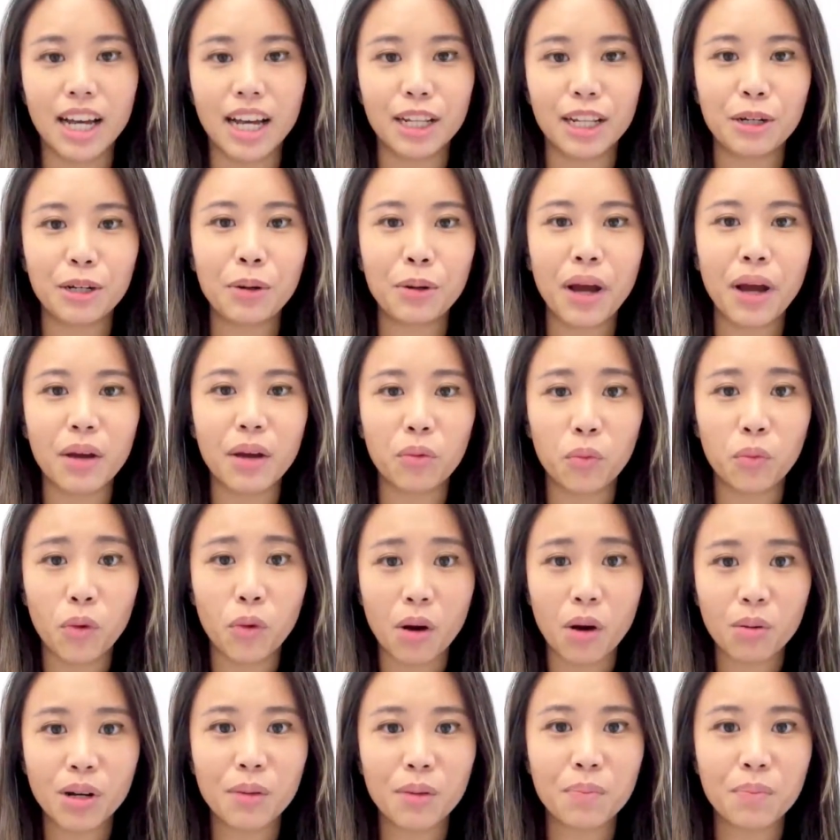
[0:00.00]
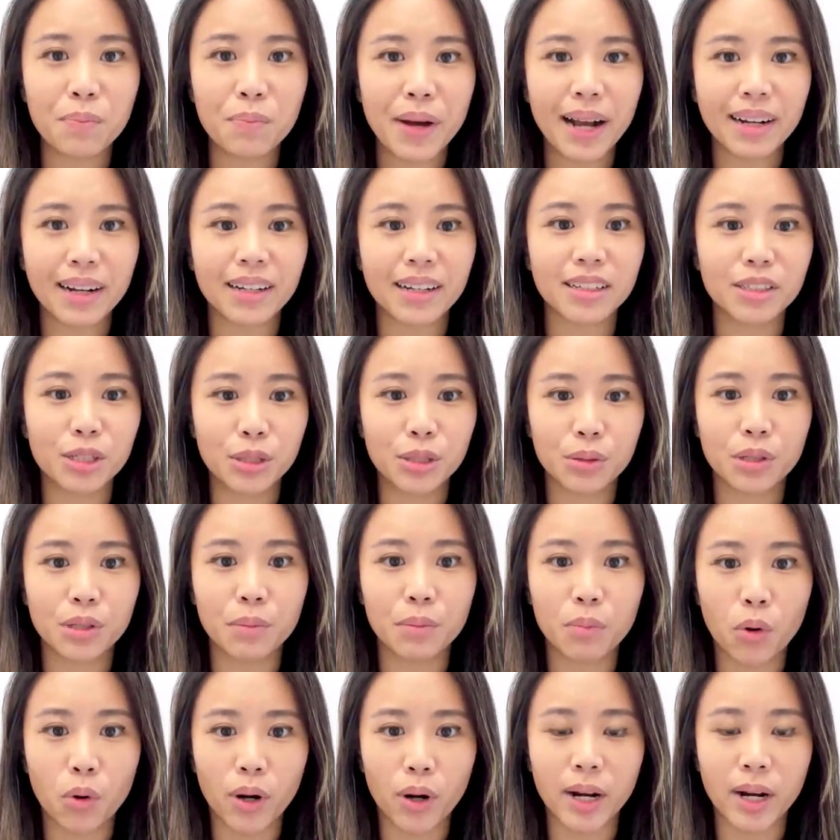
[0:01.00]
Hello and welcome back
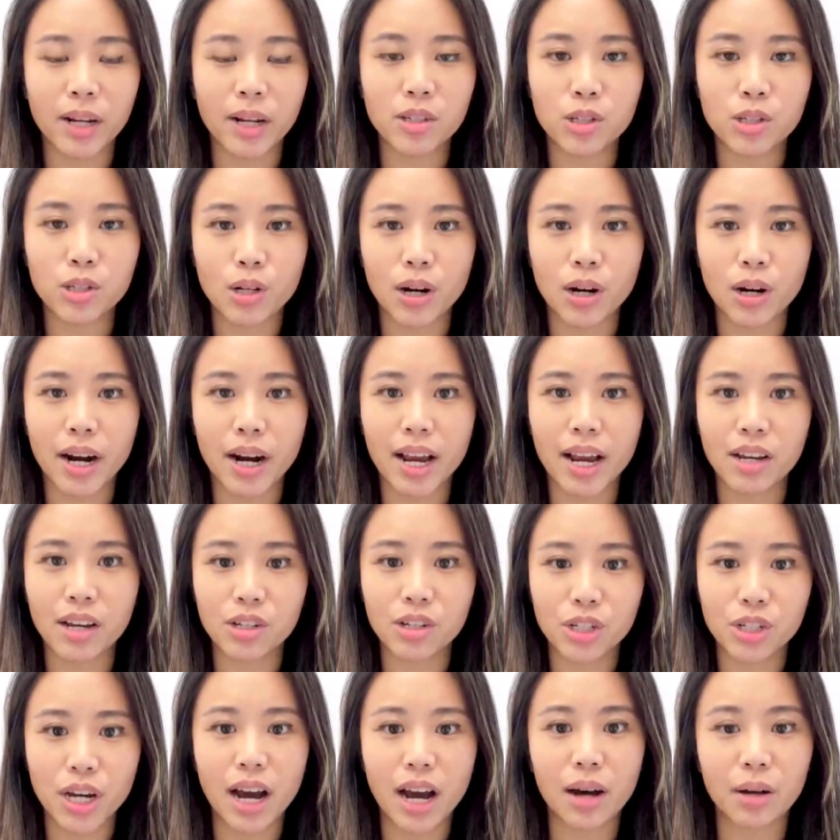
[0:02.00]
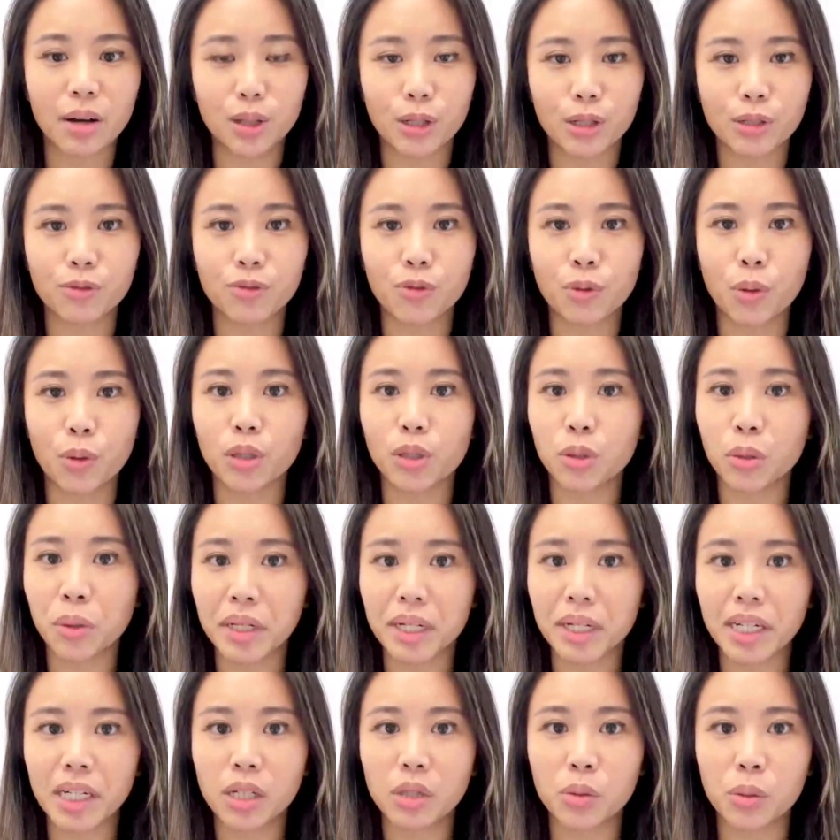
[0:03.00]
to the Morningstar Asia Outlook for
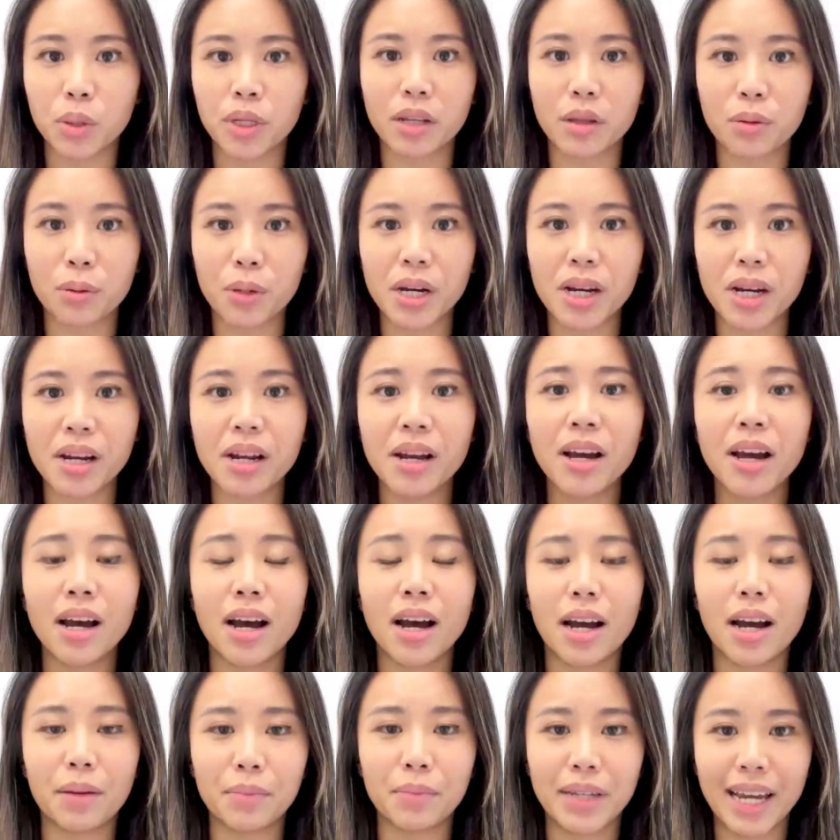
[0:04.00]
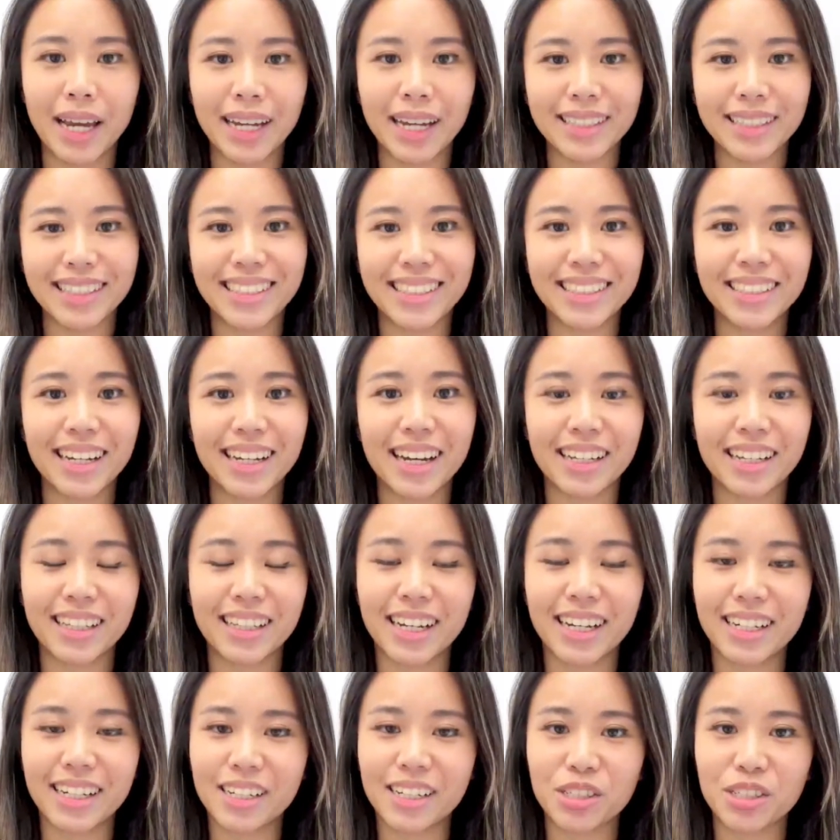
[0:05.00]
twenty twenty-three. I'm Caitlin,
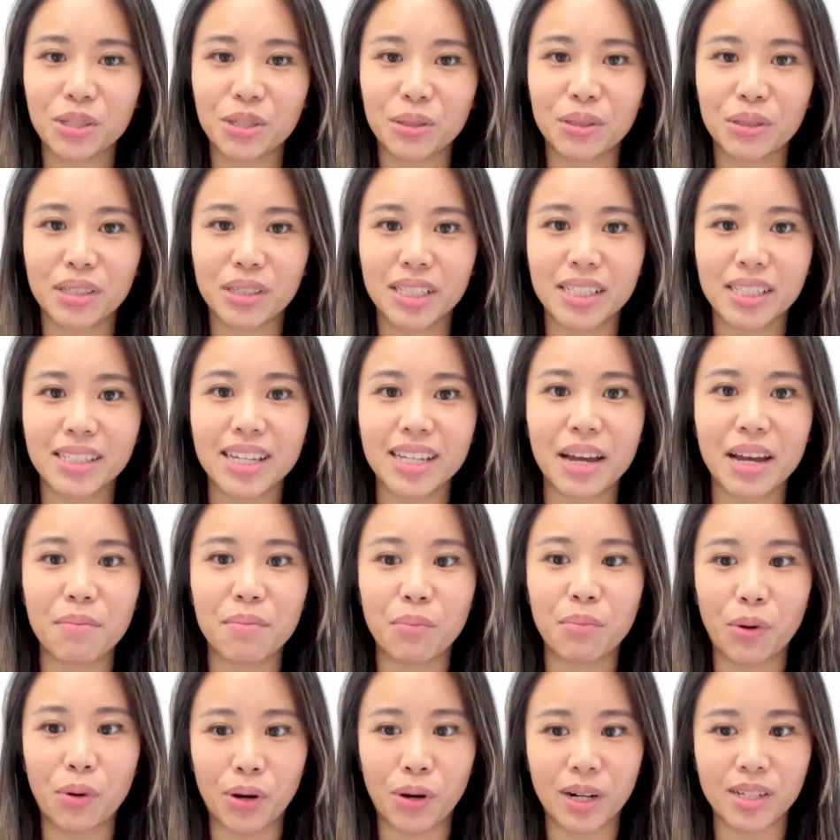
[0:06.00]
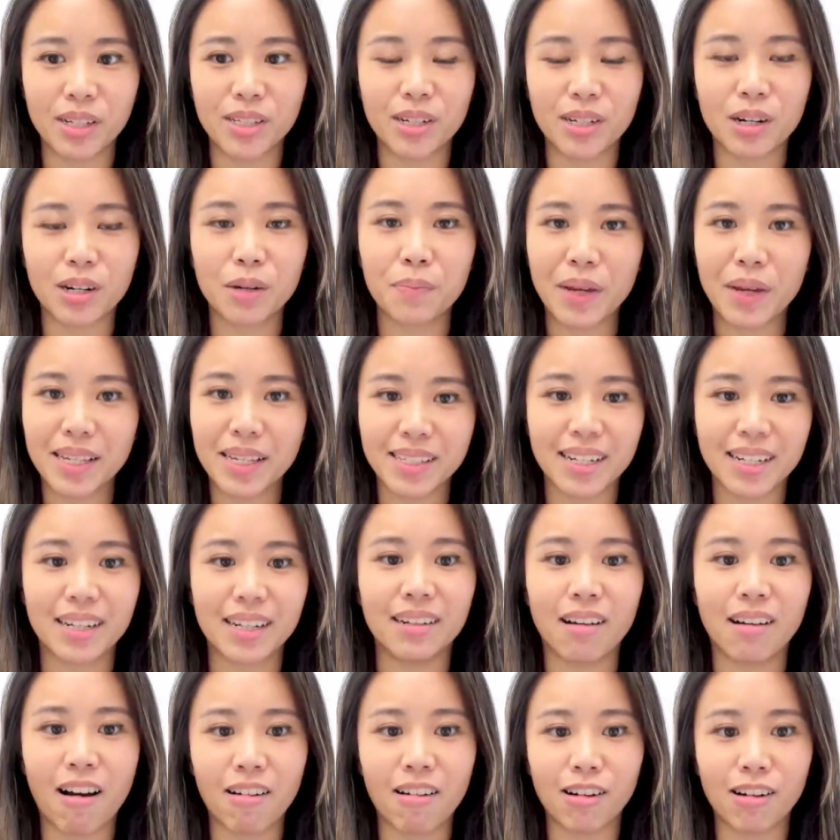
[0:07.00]
a data journalist at Morningstar based
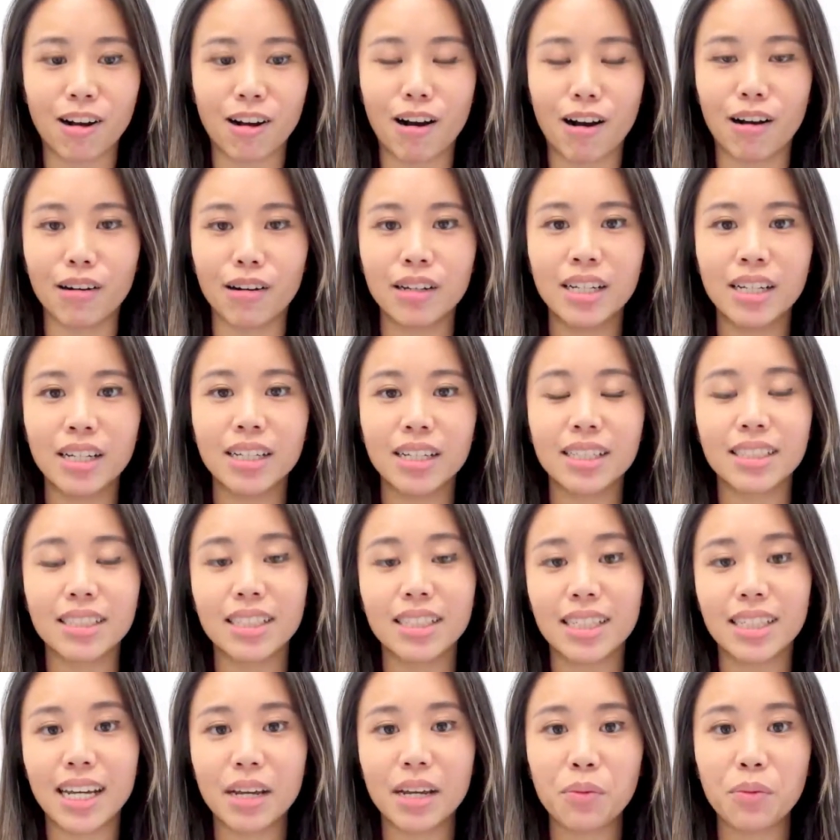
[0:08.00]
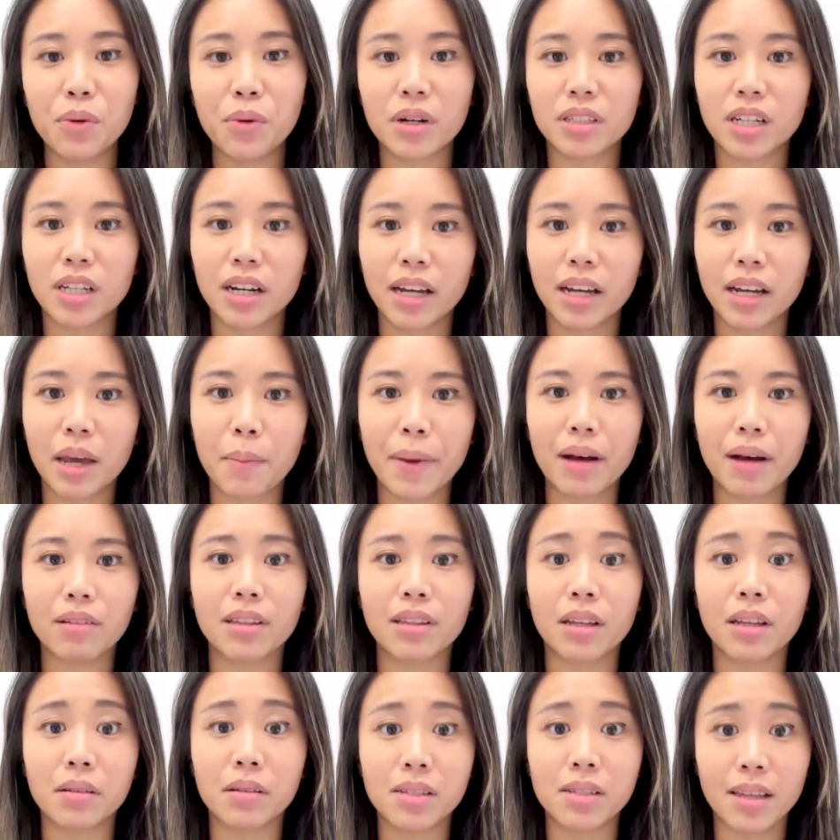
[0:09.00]
in Hong Kong. Today we're talking
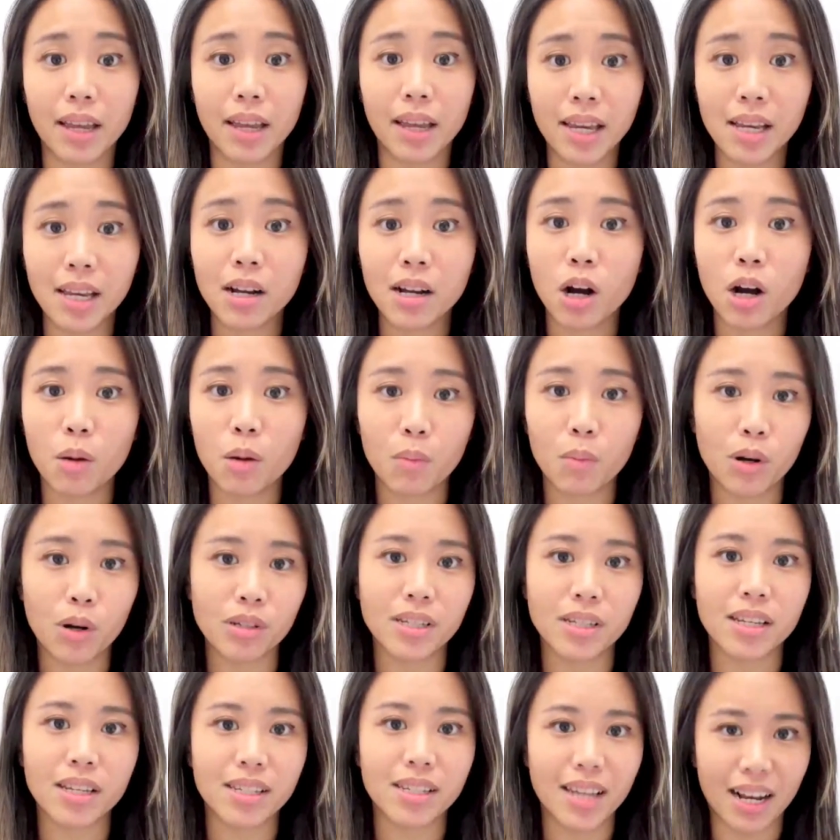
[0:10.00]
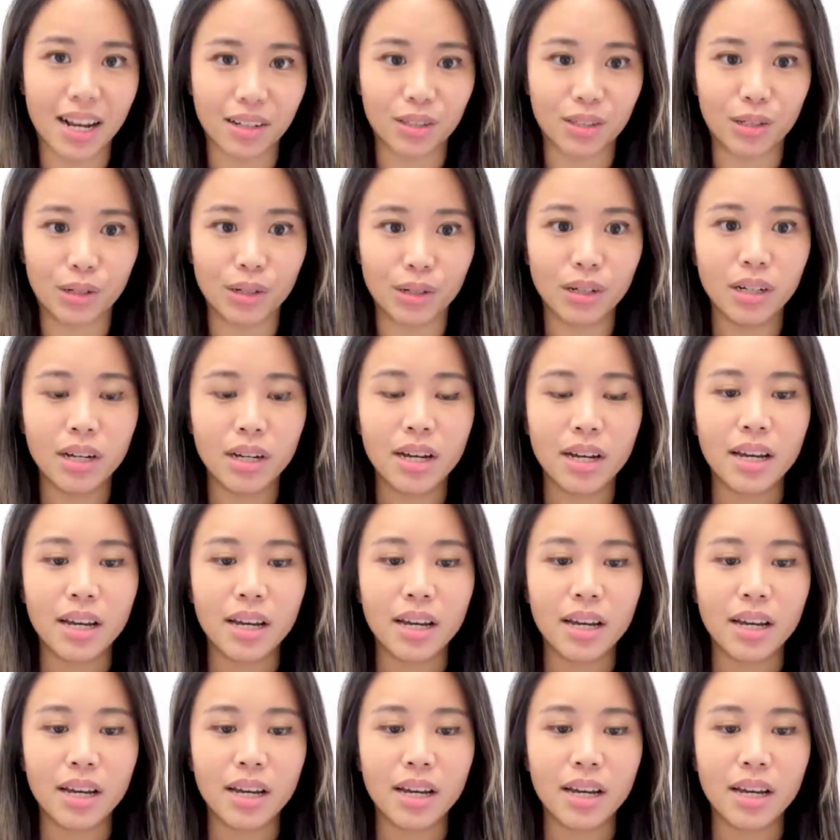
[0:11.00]
about the e-commerce sector.